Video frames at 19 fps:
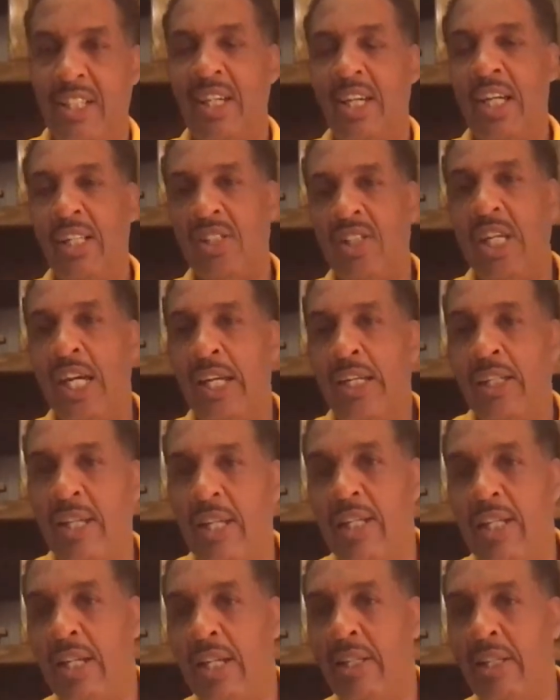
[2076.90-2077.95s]
He's saying,
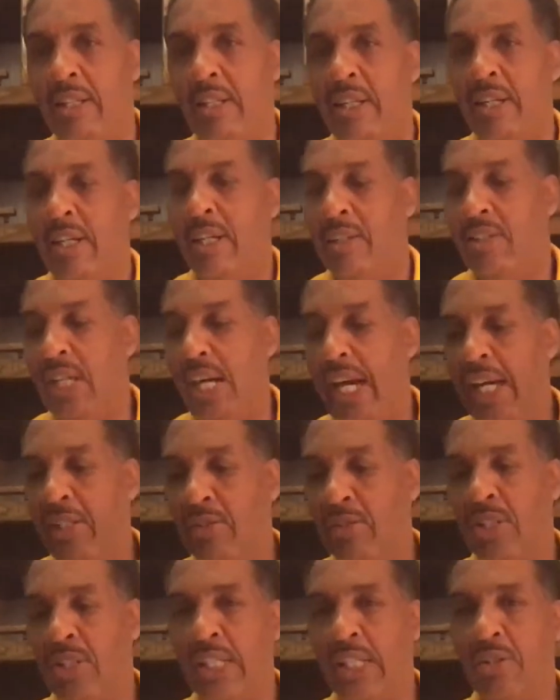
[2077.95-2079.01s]
and, and the
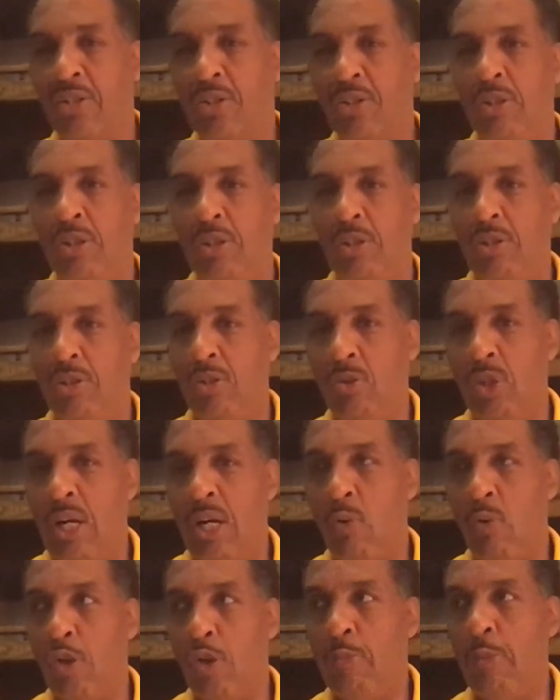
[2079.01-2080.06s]
angel says, do
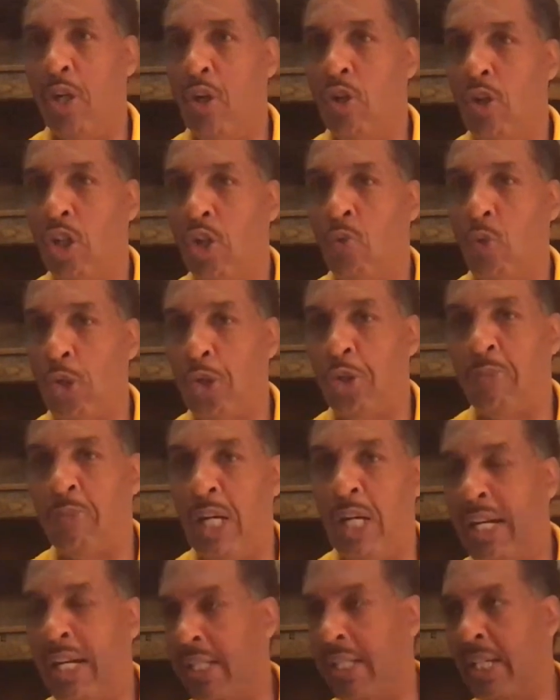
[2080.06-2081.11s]
not worship me, only worship
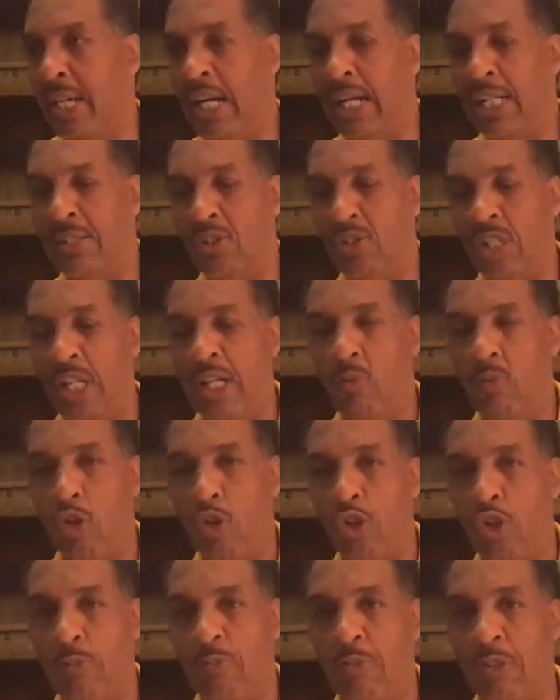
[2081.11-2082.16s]
God. And God's saying
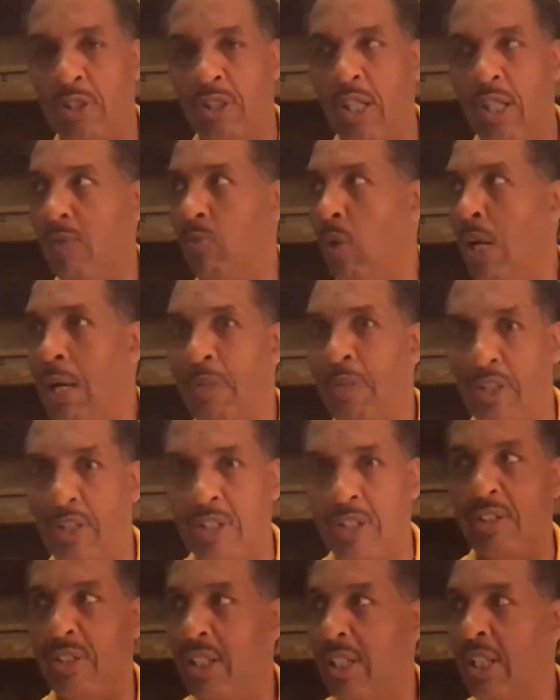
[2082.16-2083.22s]
worship the Son. Why?
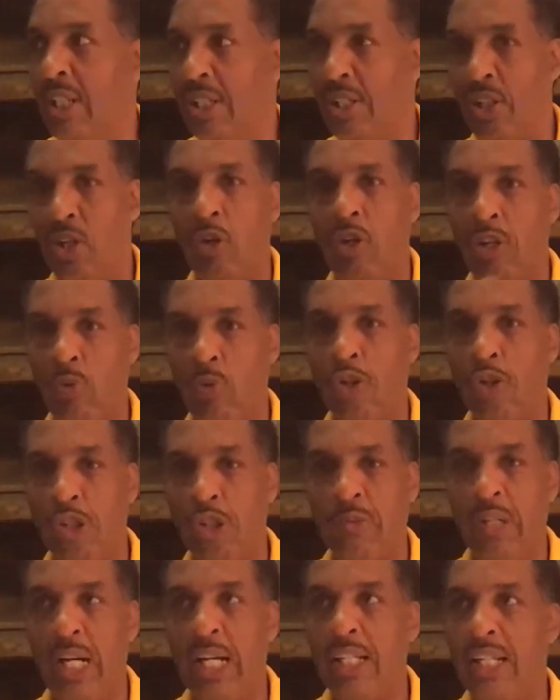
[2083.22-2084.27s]
Because you only
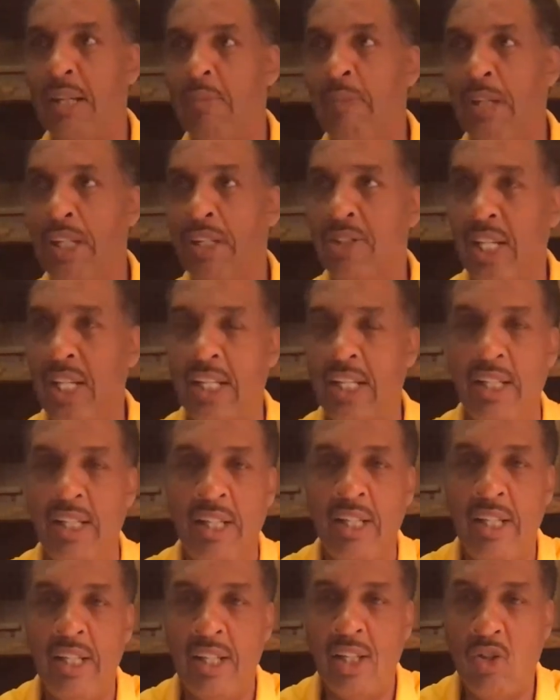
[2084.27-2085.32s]
worship God. That means that
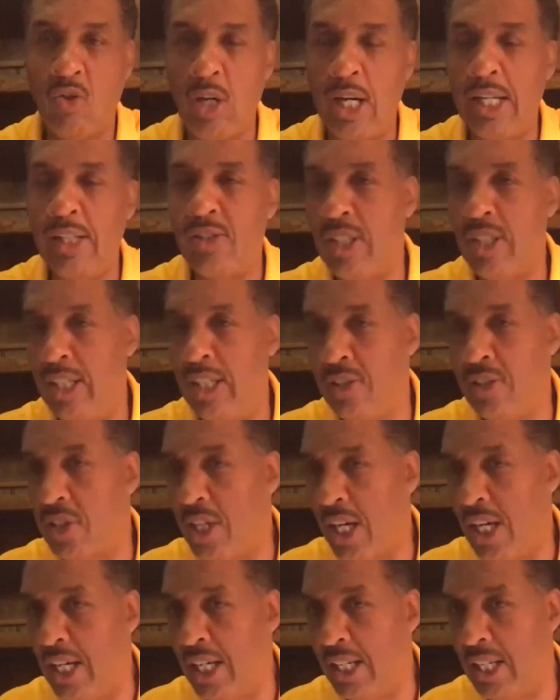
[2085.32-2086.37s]
Christ is
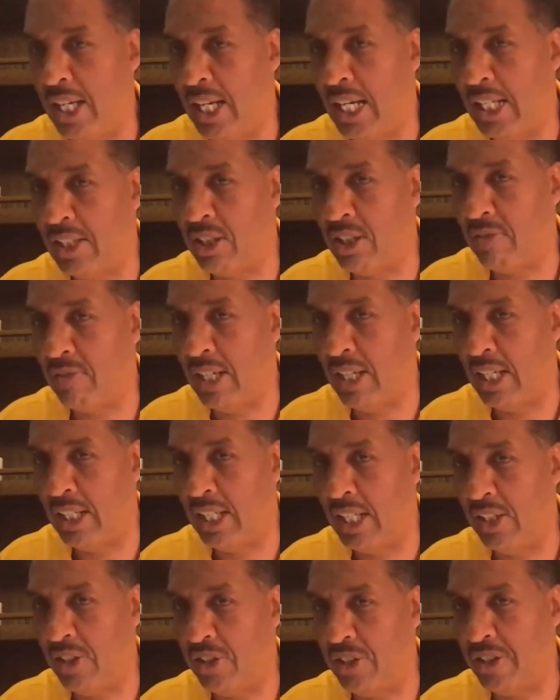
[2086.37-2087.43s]
God. He has a divine
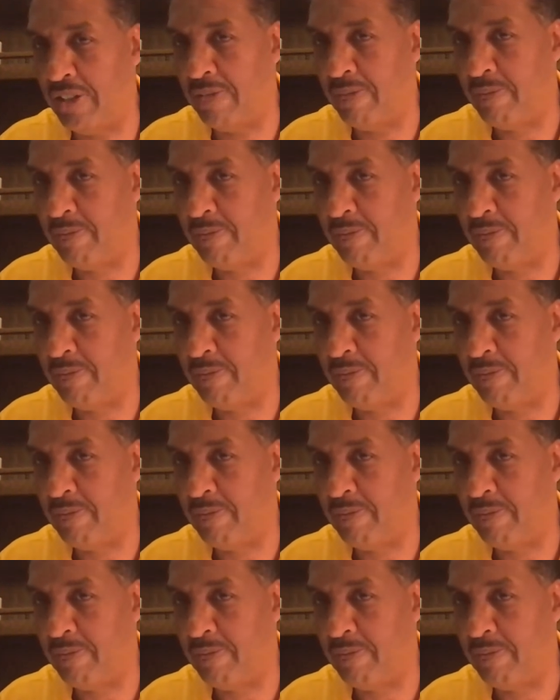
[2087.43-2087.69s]
nature.